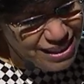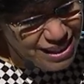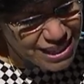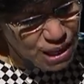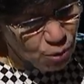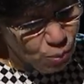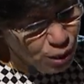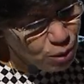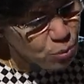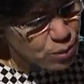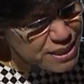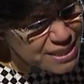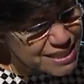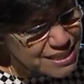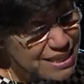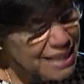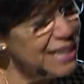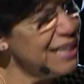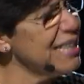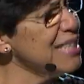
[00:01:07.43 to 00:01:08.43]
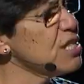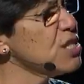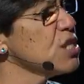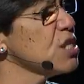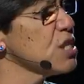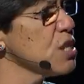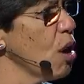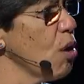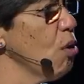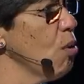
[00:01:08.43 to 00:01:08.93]
That what we say is
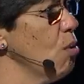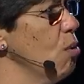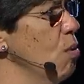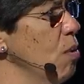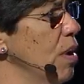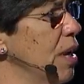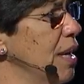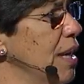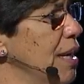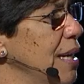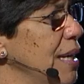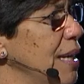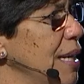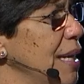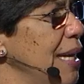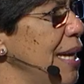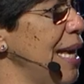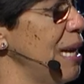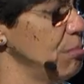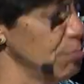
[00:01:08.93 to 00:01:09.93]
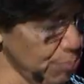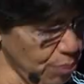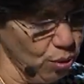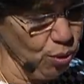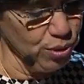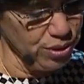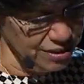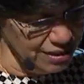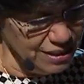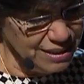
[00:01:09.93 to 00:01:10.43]
so
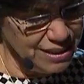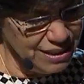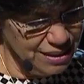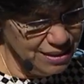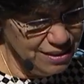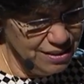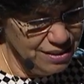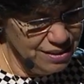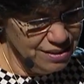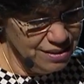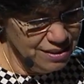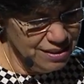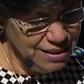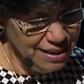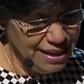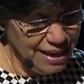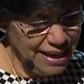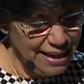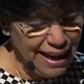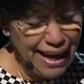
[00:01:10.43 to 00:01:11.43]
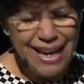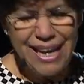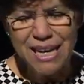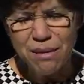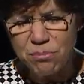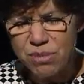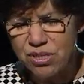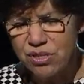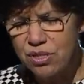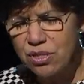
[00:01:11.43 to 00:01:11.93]
important. And I
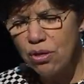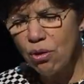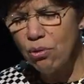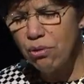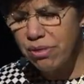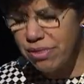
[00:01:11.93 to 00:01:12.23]
am so